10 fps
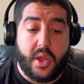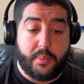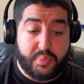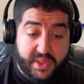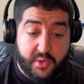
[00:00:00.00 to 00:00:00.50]

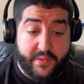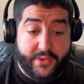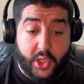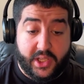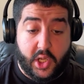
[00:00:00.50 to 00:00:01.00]
Brother of
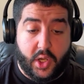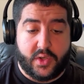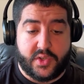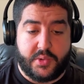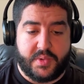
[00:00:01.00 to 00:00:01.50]
Ollie
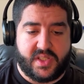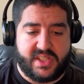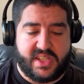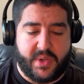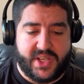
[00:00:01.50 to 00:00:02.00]
Houghton, who was
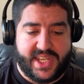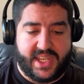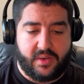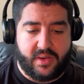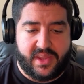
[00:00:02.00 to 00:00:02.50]
listed by St
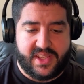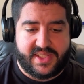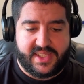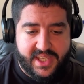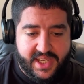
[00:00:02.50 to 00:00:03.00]
Kilda
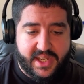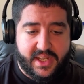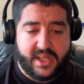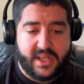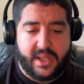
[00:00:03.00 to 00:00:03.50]
this year.
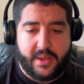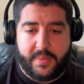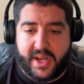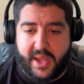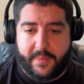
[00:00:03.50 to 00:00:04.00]

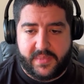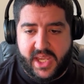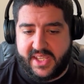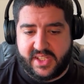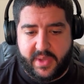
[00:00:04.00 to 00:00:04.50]
But
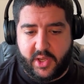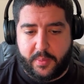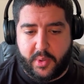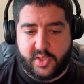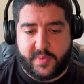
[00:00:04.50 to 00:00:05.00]
yeah, he's going to be a
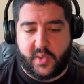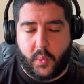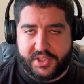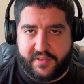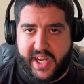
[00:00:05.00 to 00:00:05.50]
good prospect.
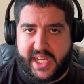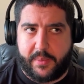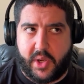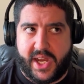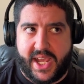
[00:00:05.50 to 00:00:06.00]
Was affected
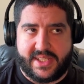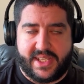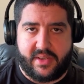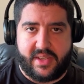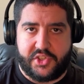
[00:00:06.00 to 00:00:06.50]
by an
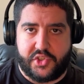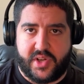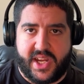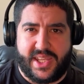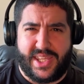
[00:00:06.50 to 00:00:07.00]
ACL
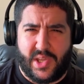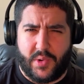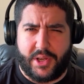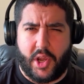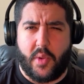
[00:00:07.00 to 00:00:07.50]
injury a
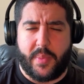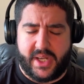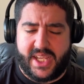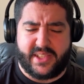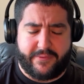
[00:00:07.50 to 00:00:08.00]
year ago,
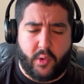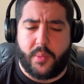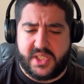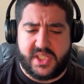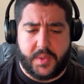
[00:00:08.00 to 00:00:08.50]
but his
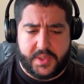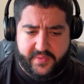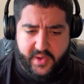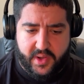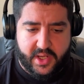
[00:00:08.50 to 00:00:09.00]
form this year was
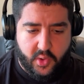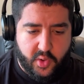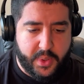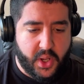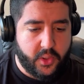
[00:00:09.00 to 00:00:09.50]
very
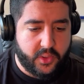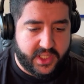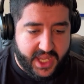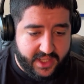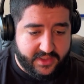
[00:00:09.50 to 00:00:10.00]
good by all
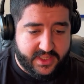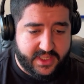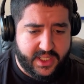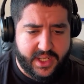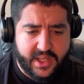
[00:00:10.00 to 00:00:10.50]
accounts.
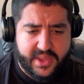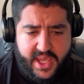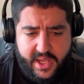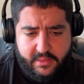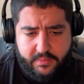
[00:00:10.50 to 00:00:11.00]

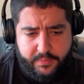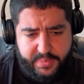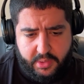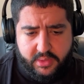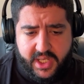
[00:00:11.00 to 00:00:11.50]
They're
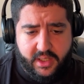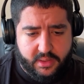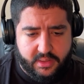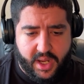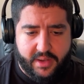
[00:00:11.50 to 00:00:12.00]

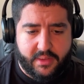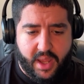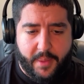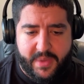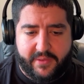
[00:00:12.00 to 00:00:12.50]
building a
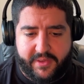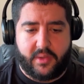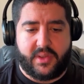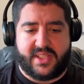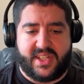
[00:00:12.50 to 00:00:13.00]

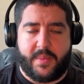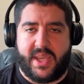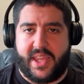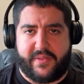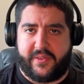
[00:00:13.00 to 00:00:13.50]
midfield that's going to
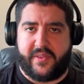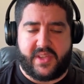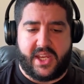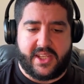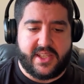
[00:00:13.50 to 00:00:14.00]
be there for
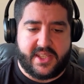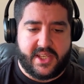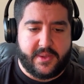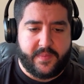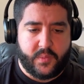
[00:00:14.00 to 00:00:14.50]
15 years
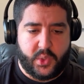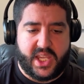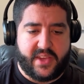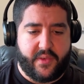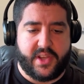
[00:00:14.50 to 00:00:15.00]
here with
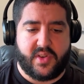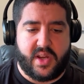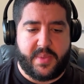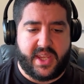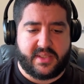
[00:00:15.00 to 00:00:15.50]
these first
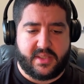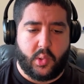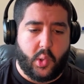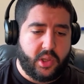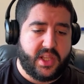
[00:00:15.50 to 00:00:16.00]
three picks.
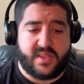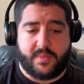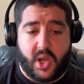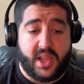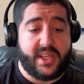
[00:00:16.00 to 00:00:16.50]
Lawler,
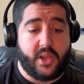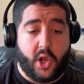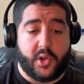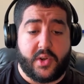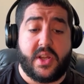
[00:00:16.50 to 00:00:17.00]
Smiley,
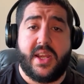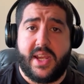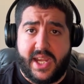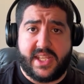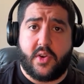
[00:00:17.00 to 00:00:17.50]
Houghton.
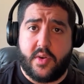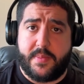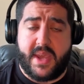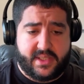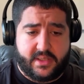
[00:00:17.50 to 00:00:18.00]
It's a good
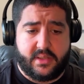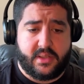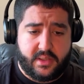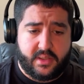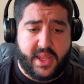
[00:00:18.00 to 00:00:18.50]
mix
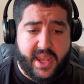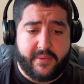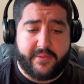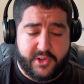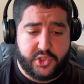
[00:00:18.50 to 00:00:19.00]
there
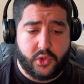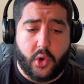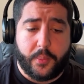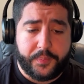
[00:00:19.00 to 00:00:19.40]
for sure.